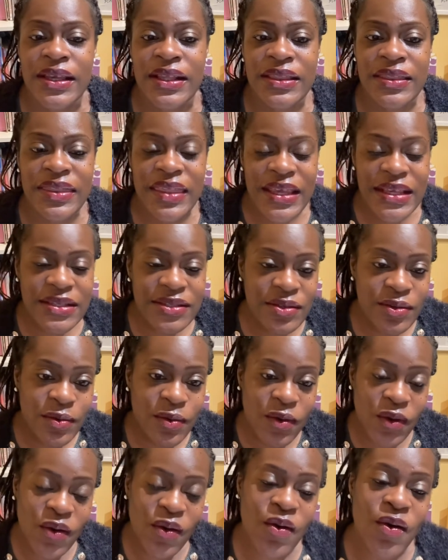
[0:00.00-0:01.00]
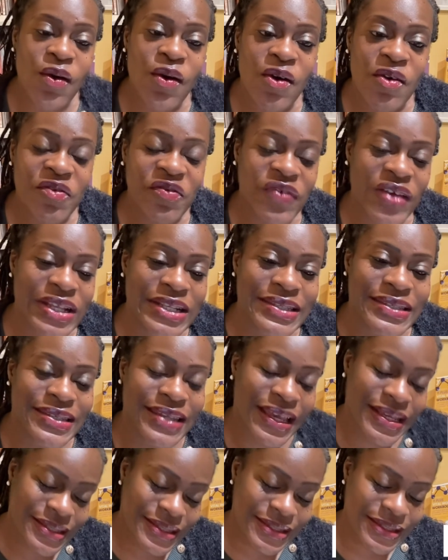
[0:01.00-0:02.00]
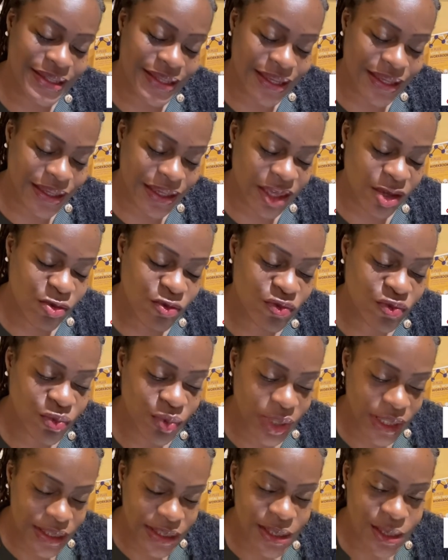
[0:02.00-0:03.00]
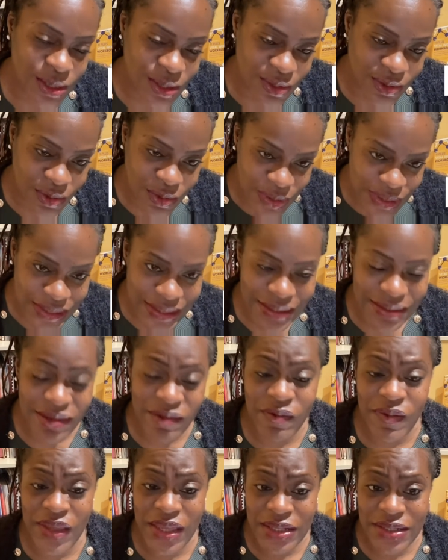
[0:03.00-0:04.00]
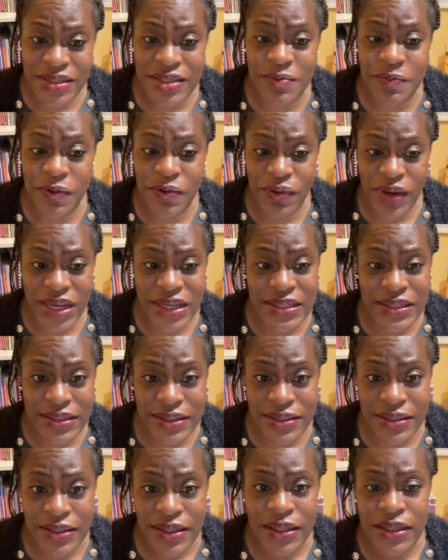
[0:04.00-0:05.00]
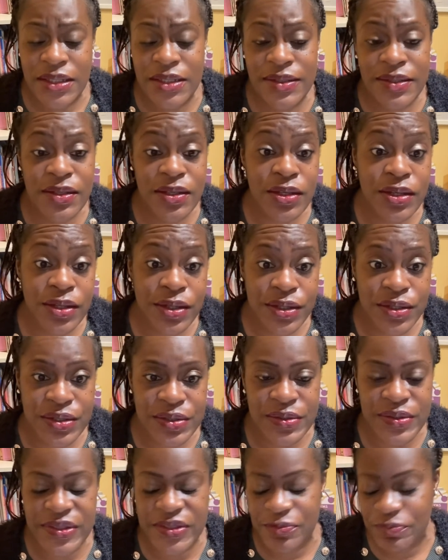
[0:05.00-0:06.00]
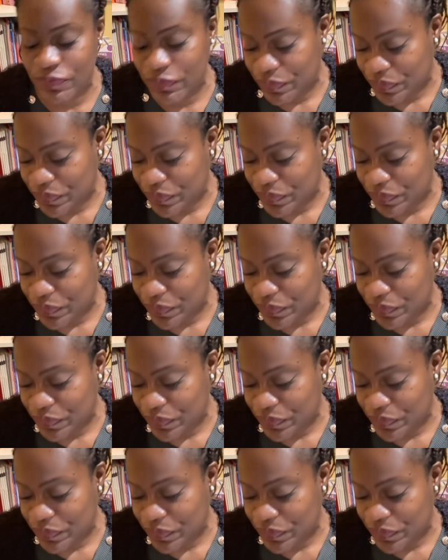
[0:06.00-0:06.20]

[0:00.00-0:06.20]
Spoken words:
These are all fantastic, rich sources of inspiration to use.